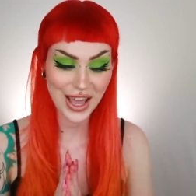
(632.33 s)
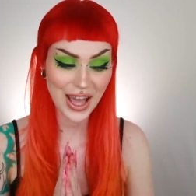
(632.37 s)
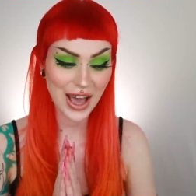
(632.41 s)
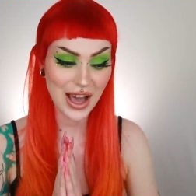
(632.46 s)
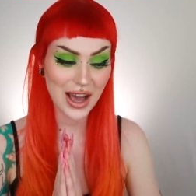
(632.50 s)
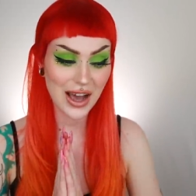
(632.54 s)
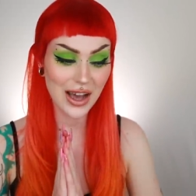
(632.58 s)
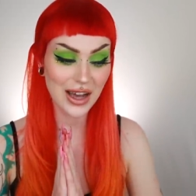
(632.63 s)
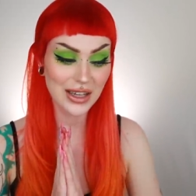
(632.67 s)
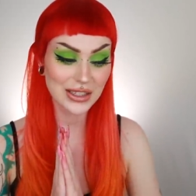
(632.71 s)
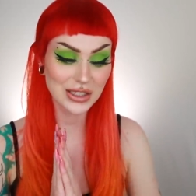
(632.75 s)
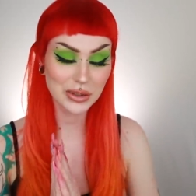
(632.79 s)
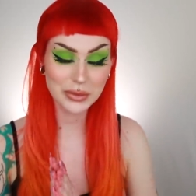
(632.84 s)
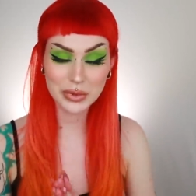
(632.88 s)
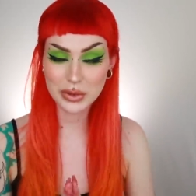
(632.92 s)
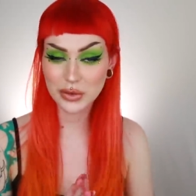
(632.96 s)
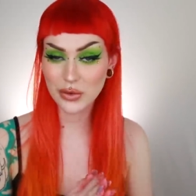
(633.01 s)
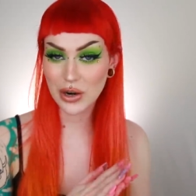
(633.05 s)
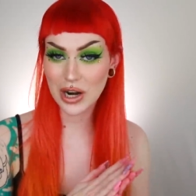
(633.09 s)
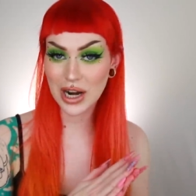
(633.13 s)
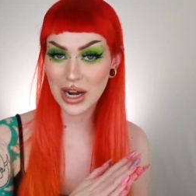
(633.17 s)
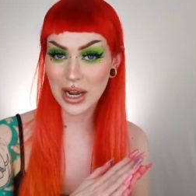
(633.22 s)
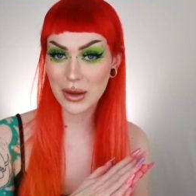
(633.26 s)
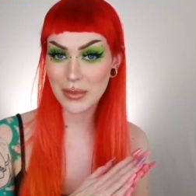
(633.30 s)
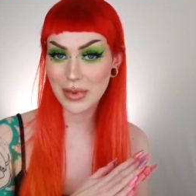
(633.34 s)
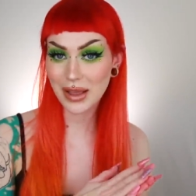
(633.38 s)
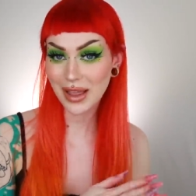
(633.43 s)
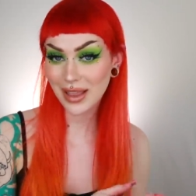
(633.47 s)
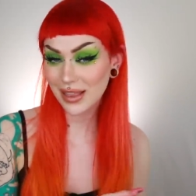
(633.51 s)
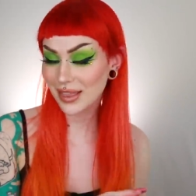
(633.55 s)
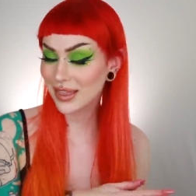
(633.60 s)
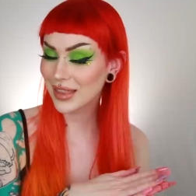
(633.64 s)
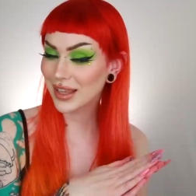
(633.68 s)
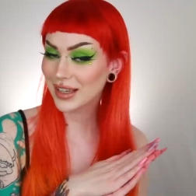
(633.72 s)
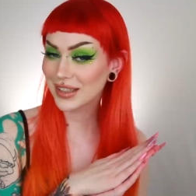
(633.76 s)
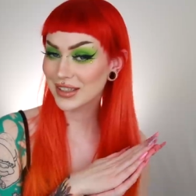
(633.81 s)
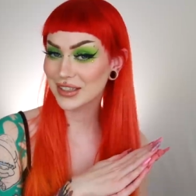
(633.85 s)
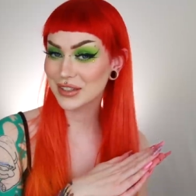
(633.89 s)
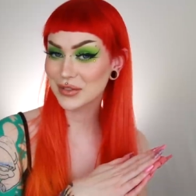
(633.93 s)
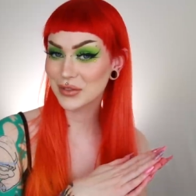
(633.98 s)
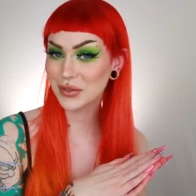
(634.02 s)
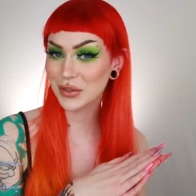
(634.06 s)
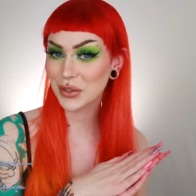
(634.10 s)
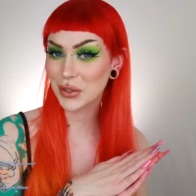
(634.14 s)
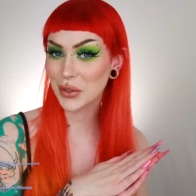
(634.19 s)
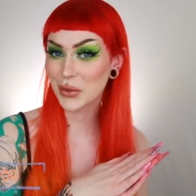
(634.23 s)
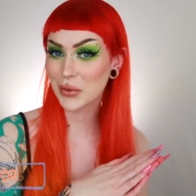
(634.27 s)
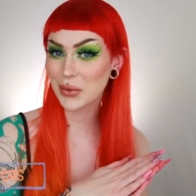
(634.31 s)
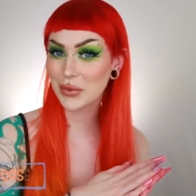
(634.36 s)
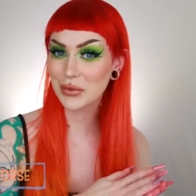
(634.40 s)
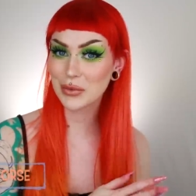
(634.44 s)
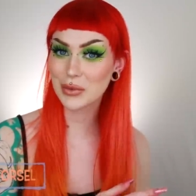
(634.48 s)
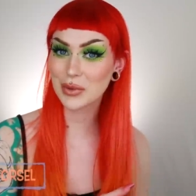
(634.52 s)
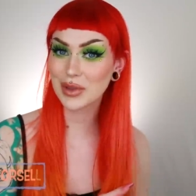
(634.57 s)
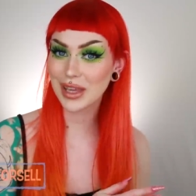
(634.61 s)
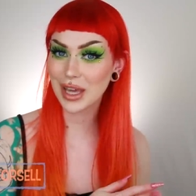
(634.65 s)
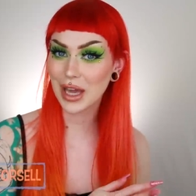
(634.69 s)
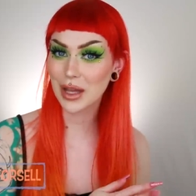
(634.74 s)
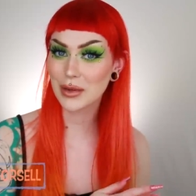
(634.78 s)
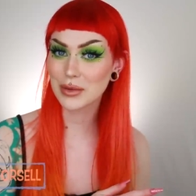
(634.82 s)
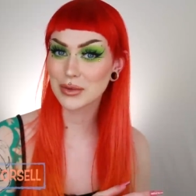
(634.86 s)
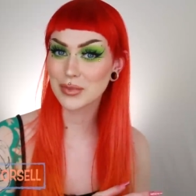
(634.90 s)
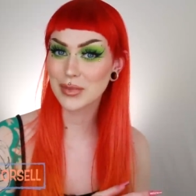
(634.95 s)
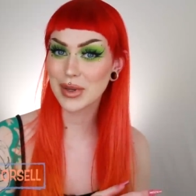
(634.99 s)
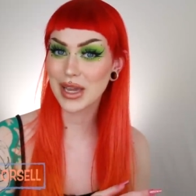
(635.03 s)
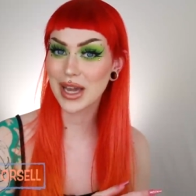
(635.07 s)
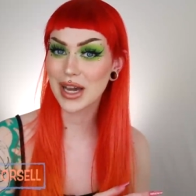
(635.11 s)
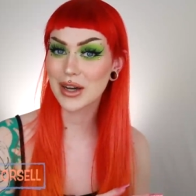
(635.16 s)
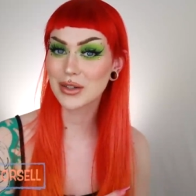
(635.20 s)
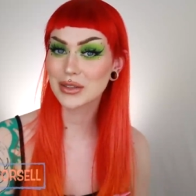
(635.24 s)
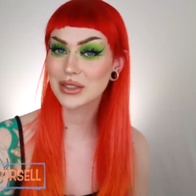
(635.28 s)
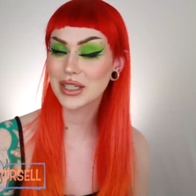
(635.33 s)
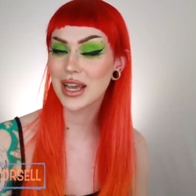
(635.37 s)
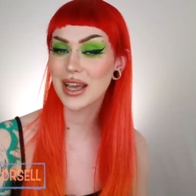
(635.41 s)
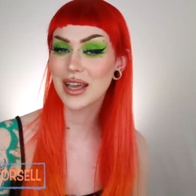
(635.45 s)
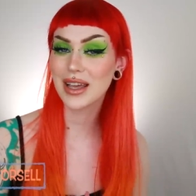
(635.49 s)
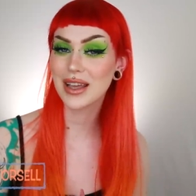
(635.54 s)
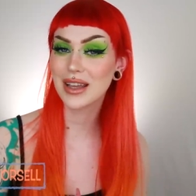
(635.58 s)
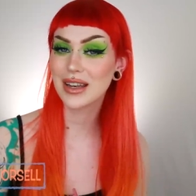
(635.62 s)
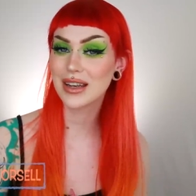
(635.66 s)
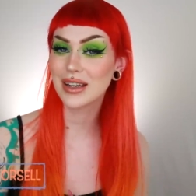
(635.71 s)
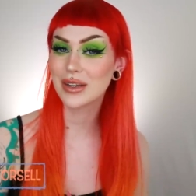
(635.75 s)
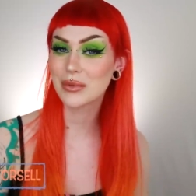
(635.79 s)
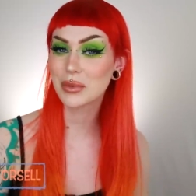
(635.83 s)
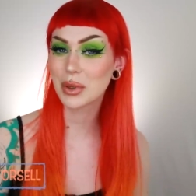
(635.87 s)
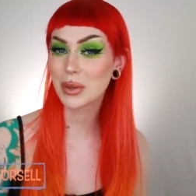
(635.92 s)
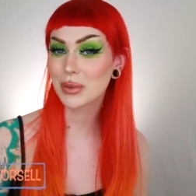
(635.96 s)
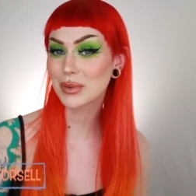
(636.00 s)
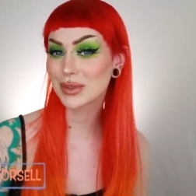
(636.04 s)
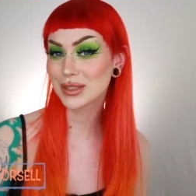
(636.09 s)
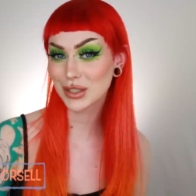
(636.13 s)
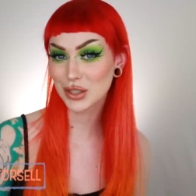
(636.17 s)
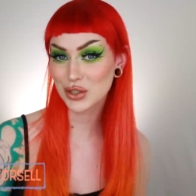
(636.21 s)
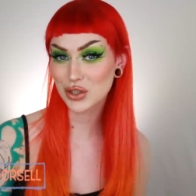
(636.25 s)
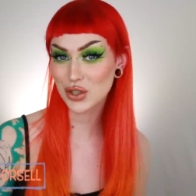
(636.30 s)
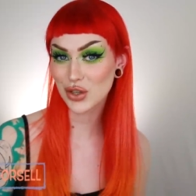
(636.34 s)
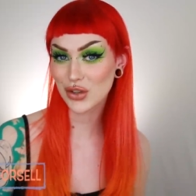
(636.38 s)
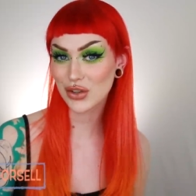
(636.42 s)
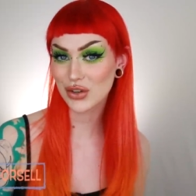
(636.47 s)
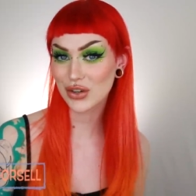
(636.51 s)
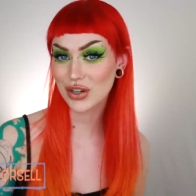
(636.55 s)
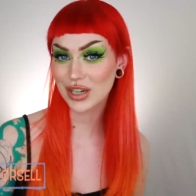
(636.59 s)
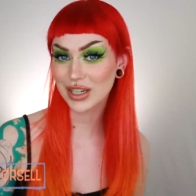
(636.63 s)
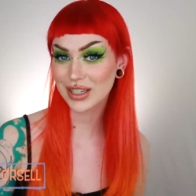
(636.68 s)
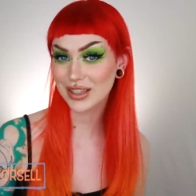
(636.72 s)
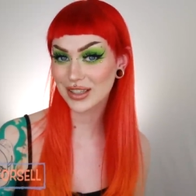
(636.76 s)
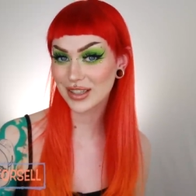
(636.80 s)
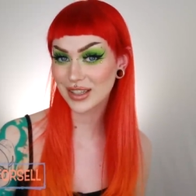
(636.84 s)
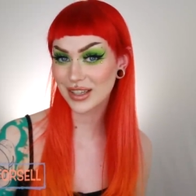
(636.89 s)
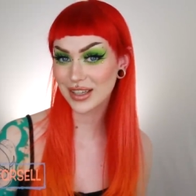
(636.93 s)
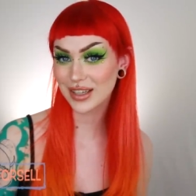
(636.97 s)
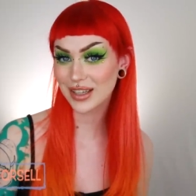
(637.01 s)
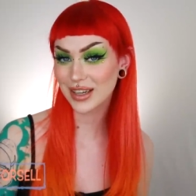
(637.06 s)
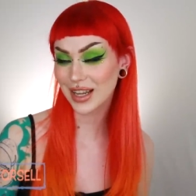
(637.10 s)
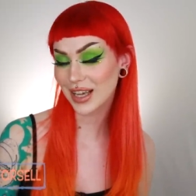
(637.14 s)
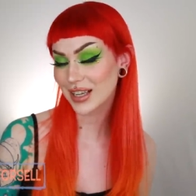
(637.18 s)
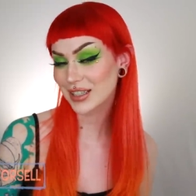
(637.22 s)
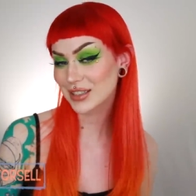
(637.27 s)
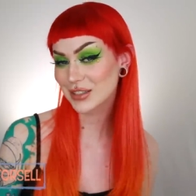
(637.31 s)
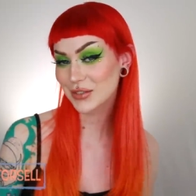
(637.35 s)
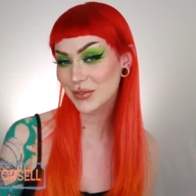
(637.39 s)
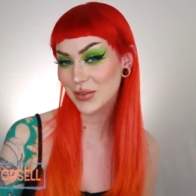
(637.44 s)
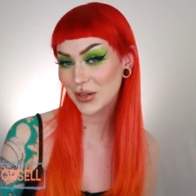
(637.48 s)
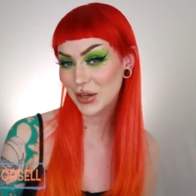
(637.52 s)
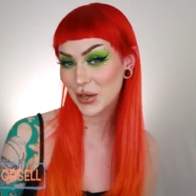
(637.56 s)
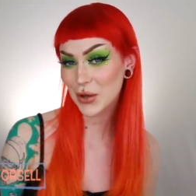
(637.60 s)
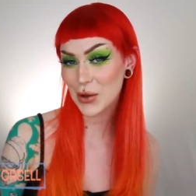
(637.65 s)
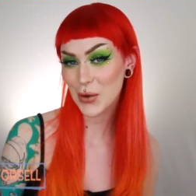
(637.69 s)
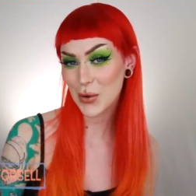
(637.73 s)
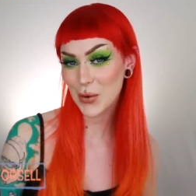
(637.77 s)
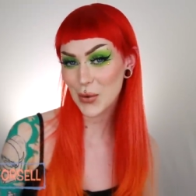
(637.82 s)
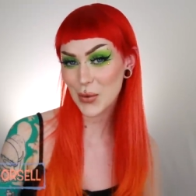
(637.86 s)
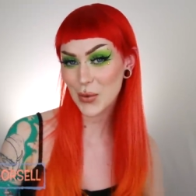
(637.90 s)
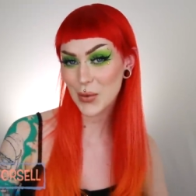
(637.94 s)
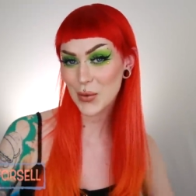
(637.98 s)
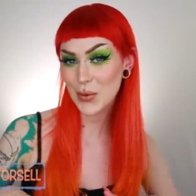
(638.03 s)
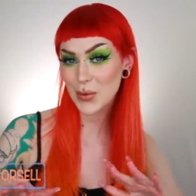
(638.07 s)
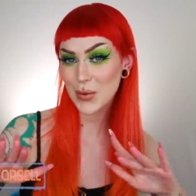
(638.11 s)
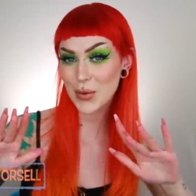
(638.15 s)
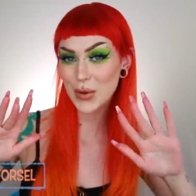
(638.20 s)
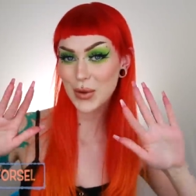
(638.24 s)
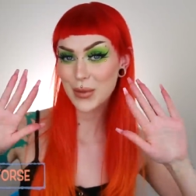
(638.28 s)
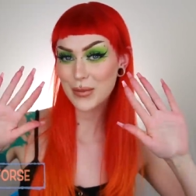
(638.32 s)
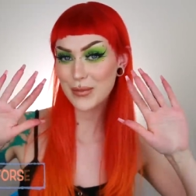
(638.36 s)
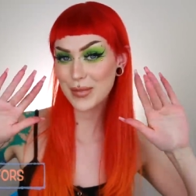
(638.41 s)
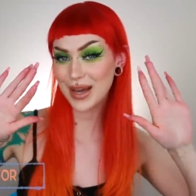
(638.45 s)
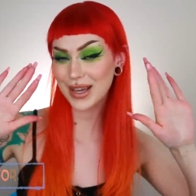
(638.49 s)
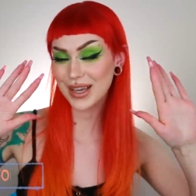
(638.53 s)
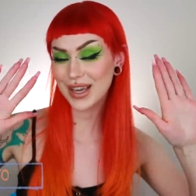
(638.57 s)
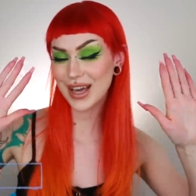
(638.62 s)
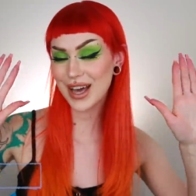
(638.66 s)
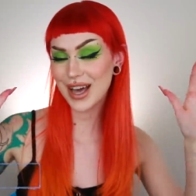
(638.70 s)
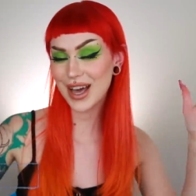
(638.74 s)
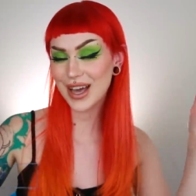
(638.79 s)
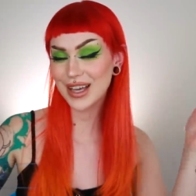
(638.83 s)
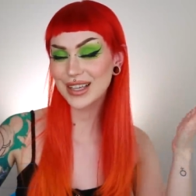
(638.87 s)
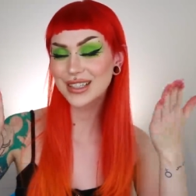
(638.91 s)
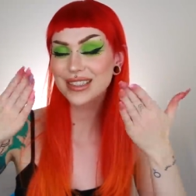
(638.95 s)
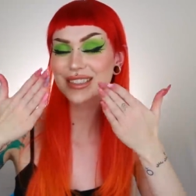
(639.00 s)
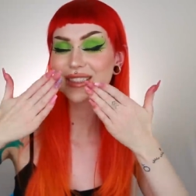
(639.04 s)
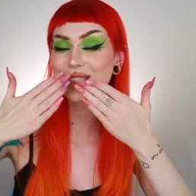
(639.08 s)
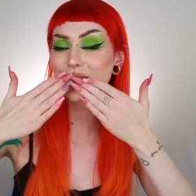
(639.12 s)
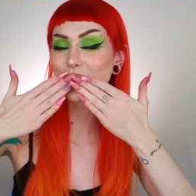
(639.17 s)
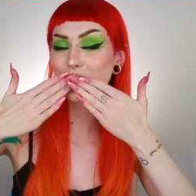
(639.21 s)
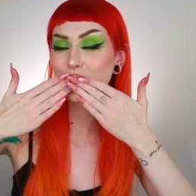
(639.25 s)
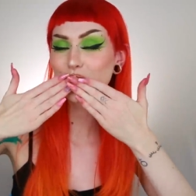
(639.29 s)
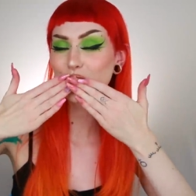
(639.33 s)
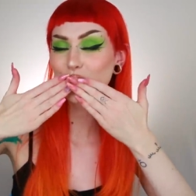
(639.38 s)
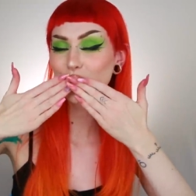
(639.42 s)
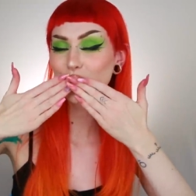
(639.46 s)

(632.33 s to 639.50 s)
Uh, subscribe, like this video, it really helps me out, and we will see each other in the next video. Bye guys.